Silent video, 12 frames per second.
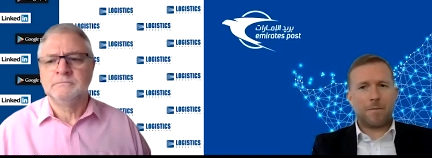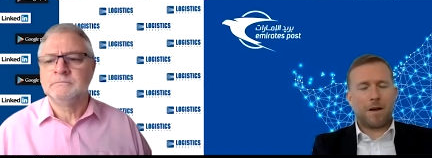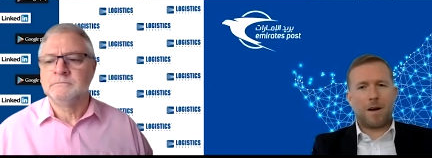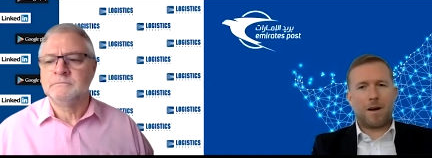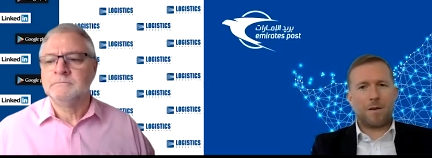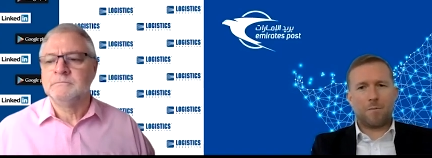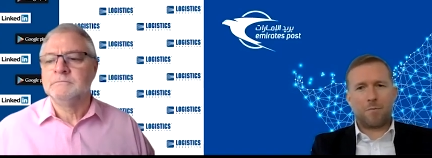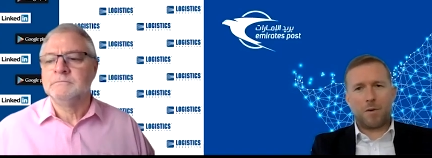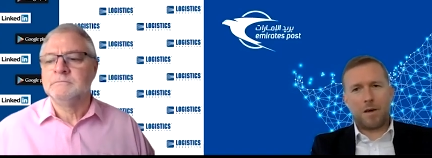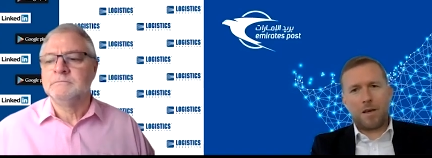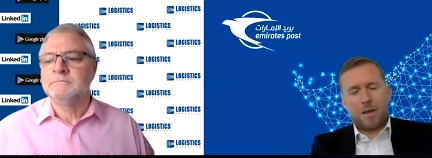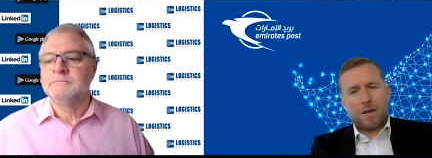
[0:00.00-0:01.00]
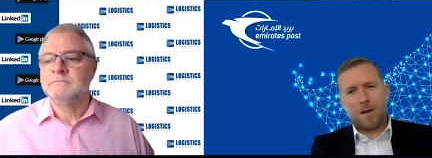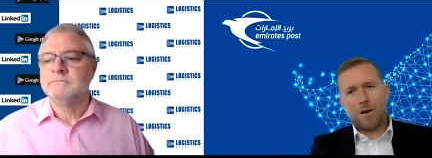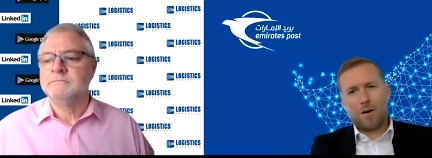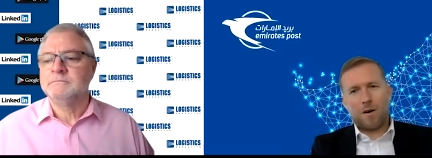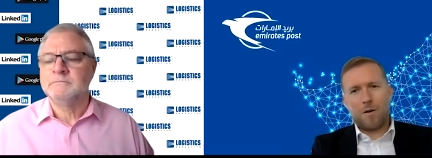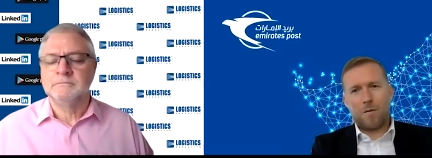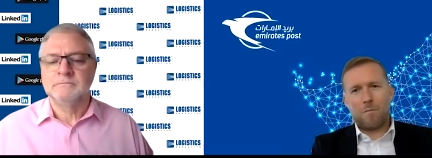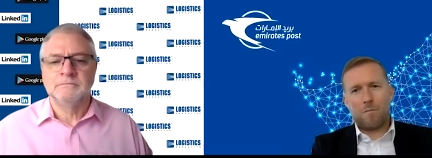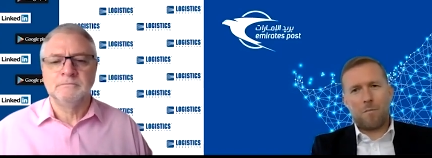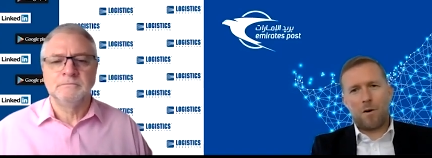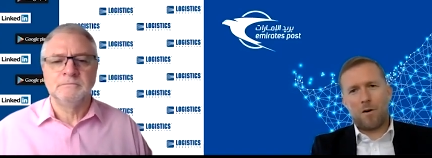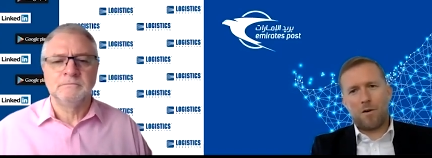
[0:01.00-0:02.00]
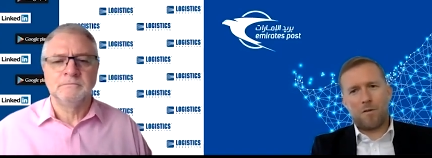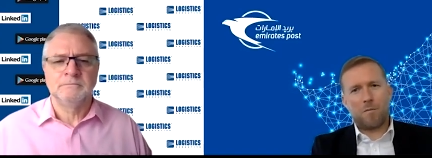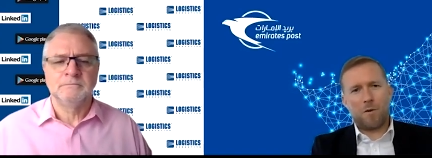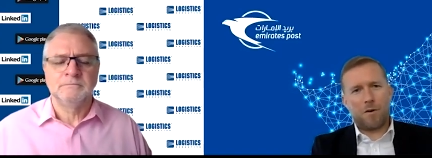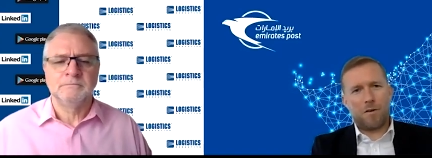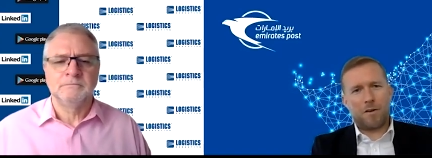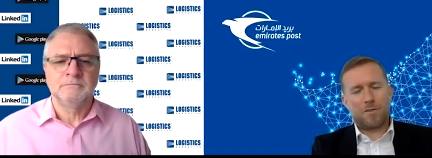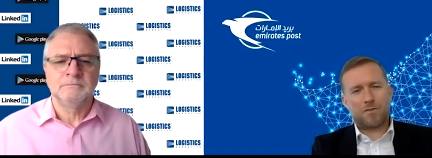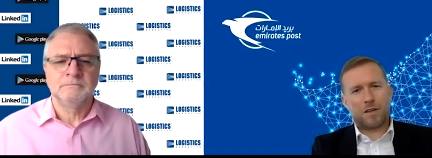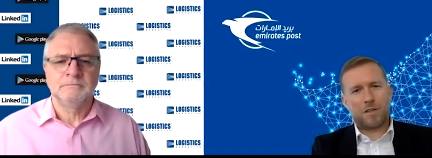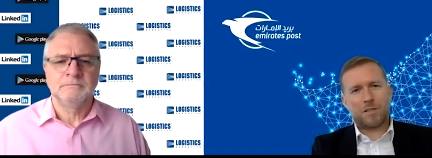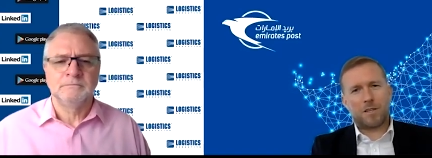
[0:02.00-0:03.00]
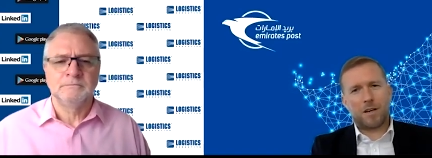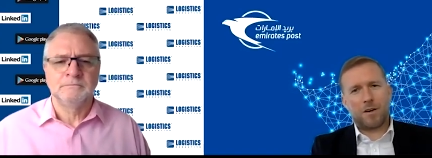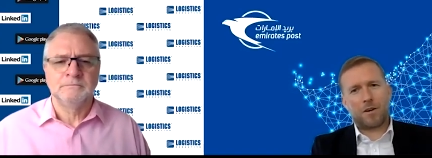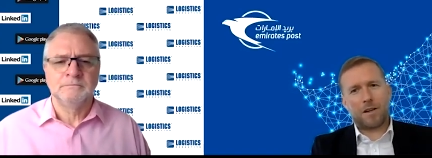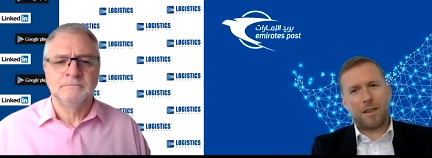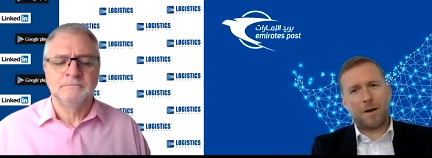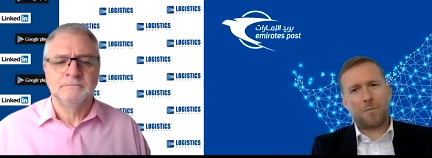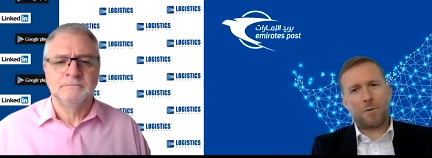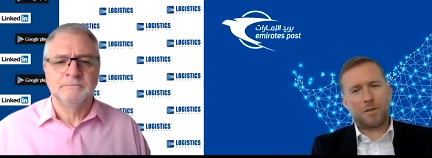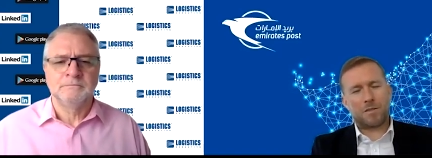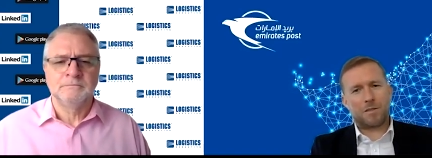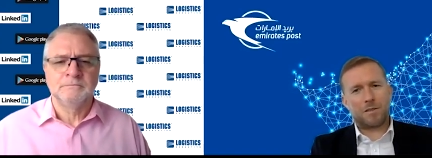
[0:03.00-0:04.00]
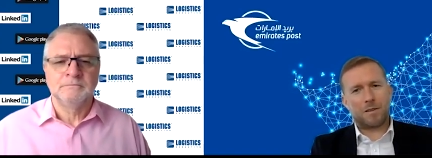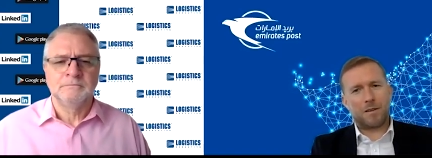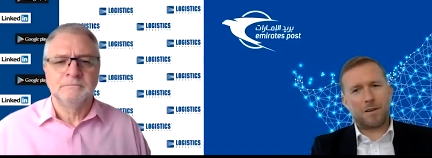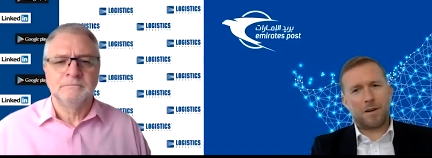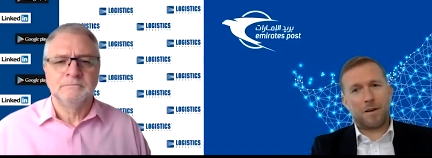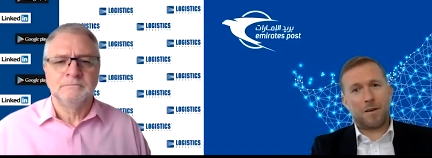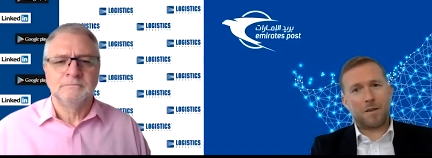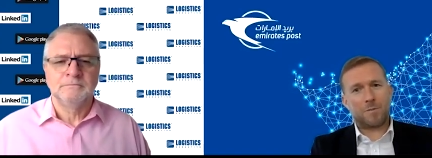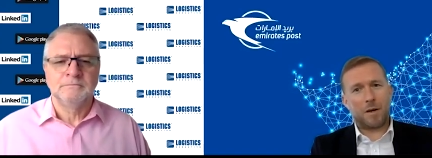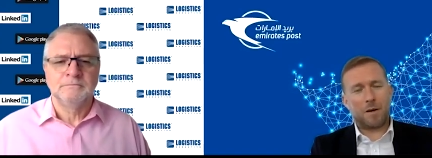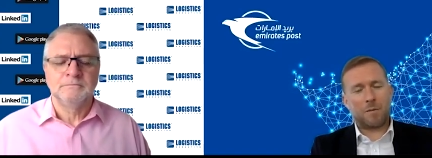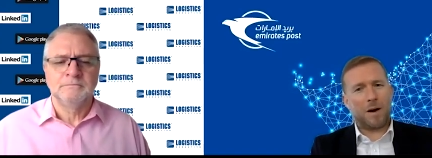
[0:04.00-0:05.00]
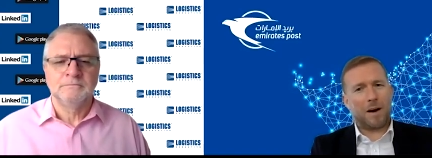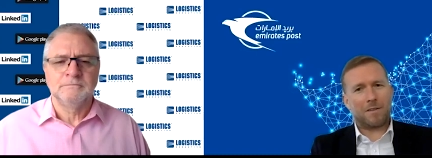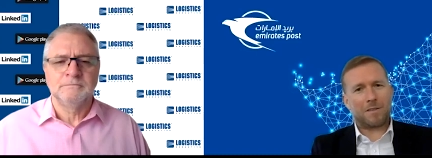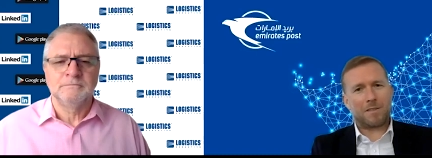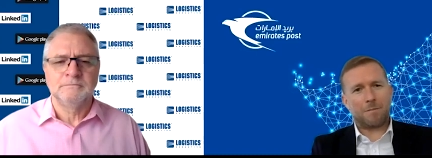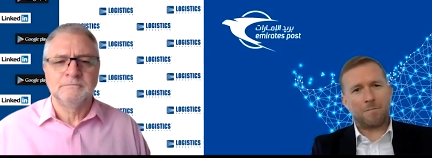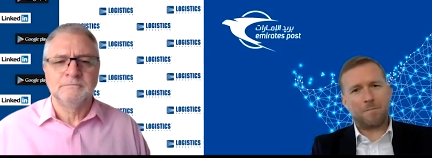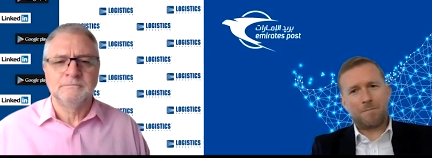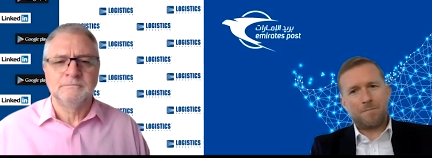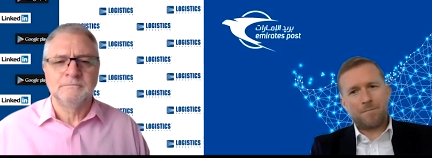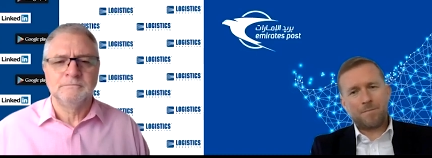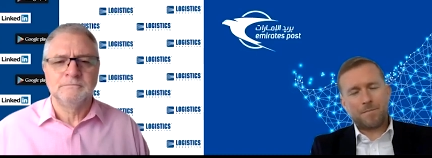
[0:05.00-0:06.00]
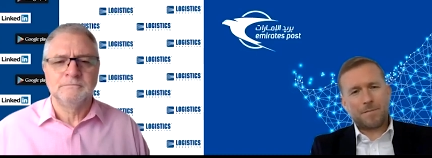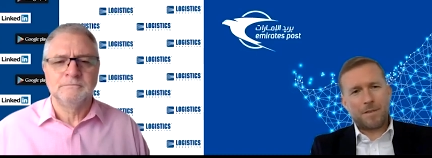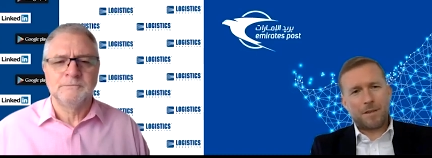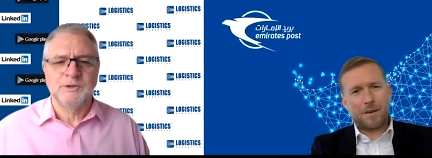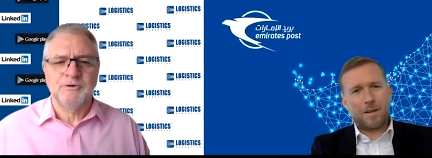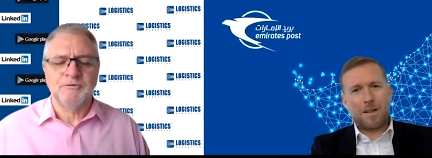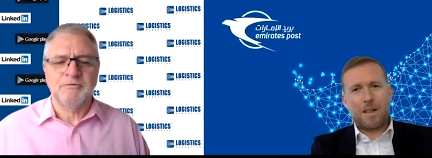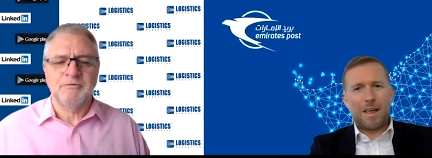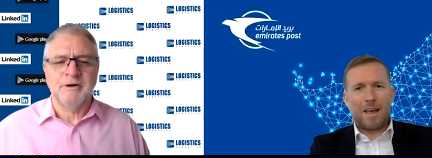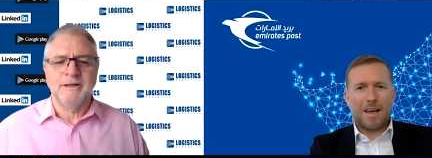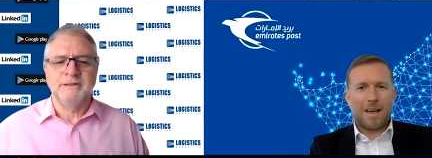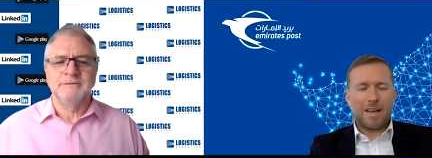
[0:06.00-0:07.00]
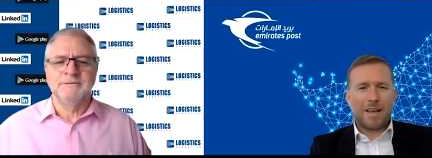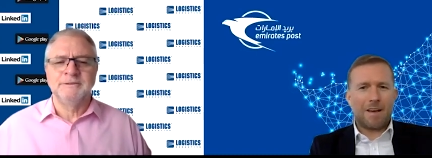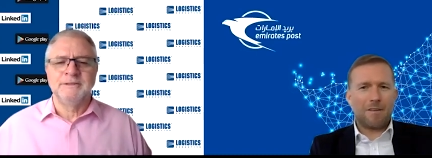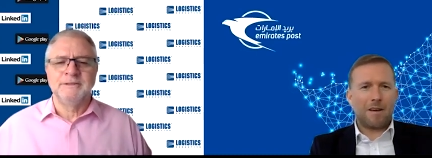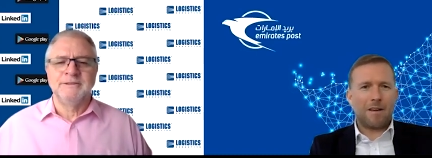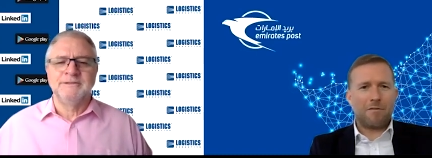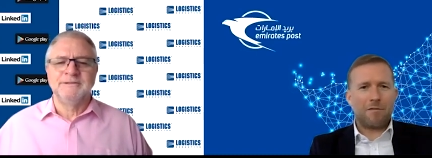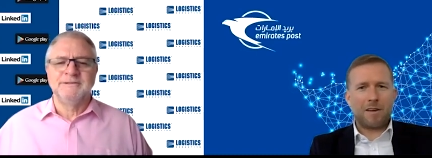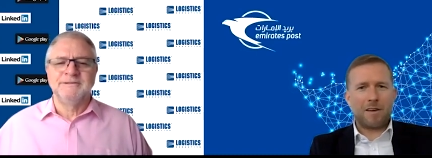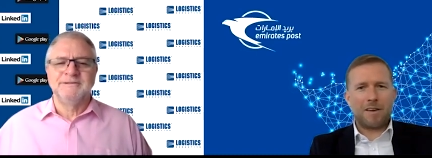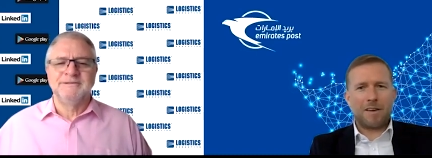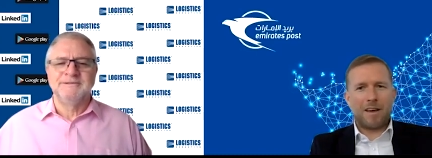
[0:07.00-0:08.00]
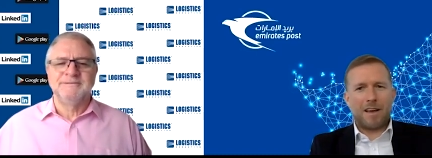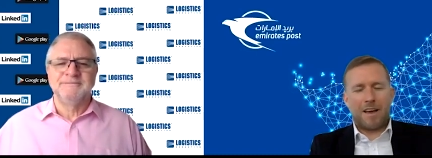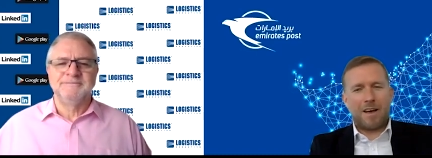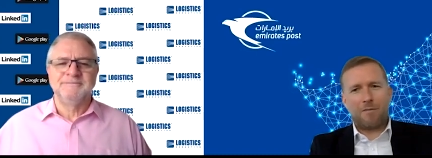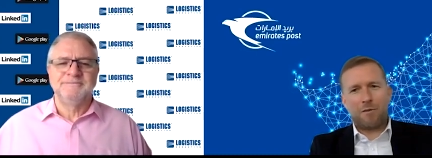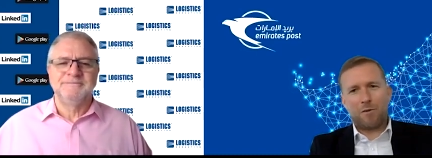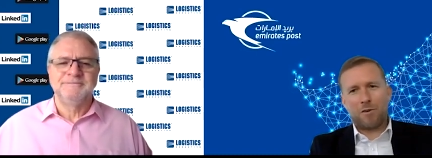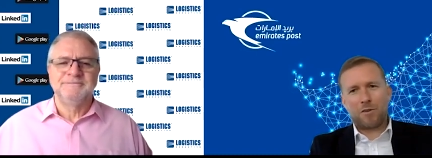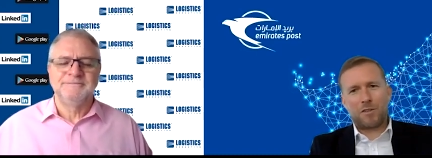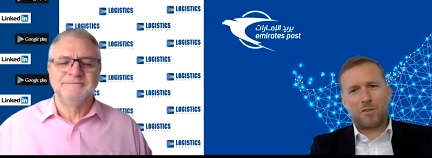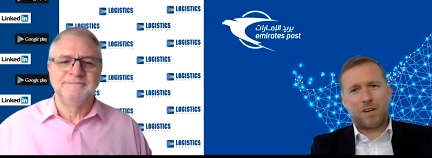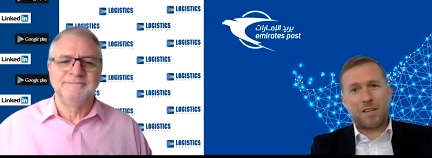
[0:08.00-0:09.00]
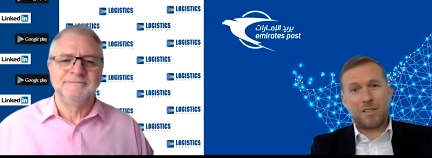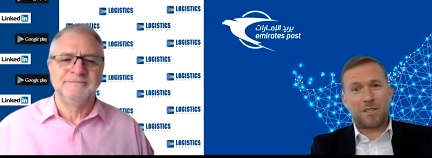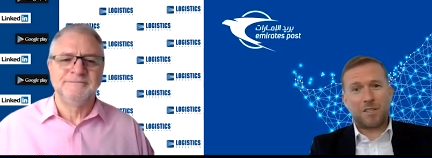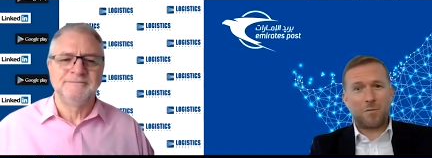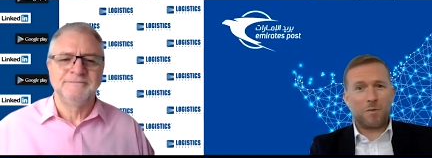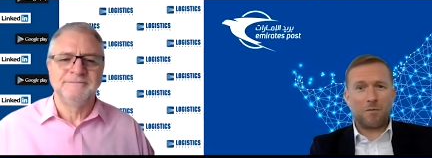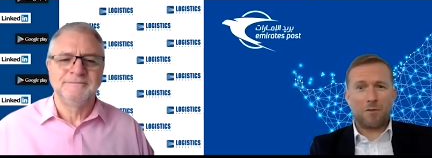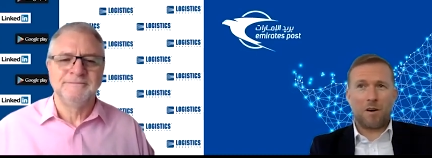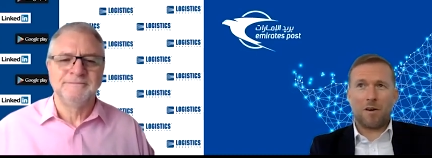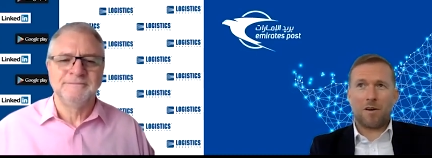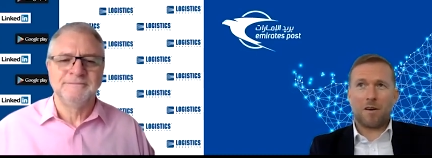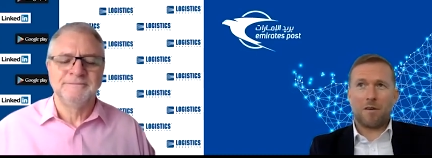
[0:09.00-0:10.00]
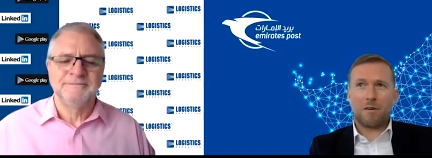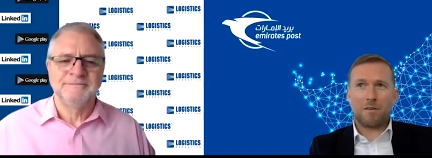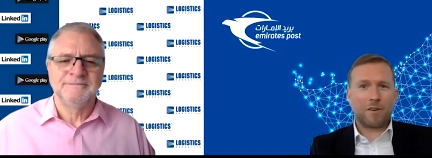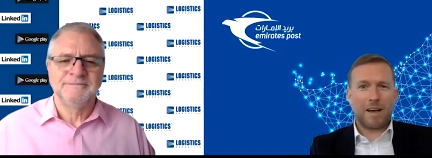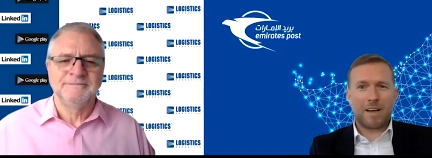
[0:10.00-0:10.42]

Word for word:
Speaker 1: I'd be more and more interested in looking at that person uh, as being part of the team. Yeah, right. Every everyone can transition, and we've got great